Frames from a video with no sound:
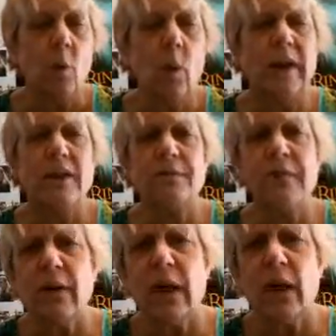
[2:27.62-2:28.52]
When it's
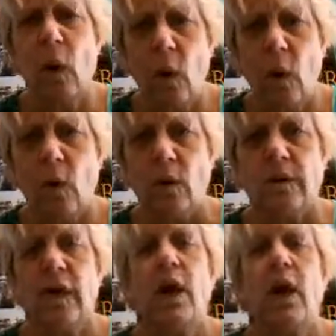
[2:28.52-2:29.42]
very
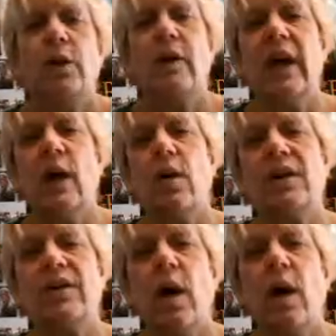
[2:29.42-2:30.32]
cold, you get
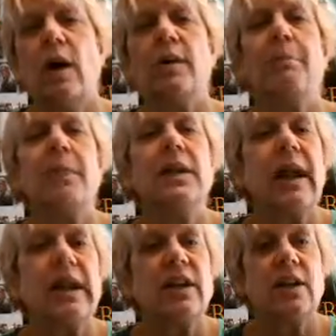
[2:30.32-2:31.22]
what's called
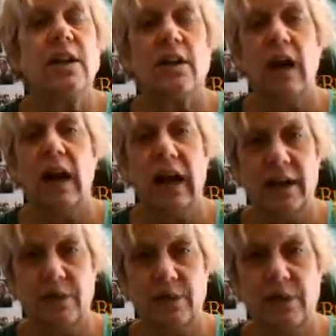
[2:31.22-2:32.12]
molecular
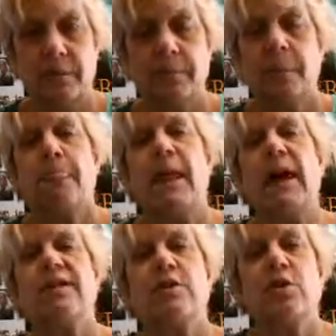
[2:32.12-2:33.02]
hydrogen.
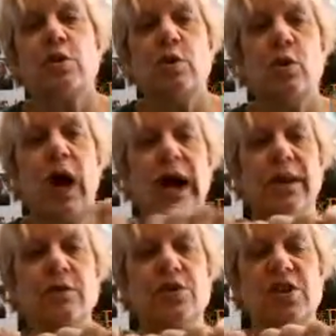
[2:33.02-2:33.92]
That's 2
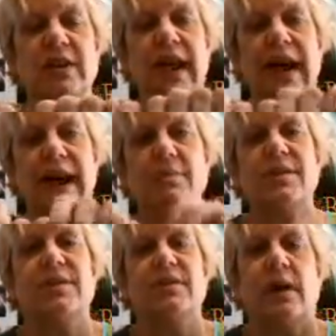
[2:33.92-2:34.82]
hydrogen
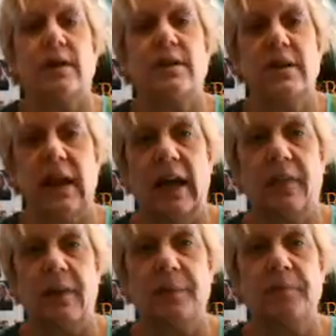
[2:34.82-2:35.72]
atoms stuck
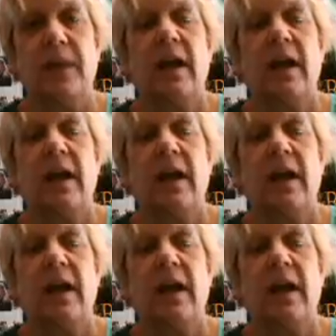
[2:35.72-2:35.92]
together.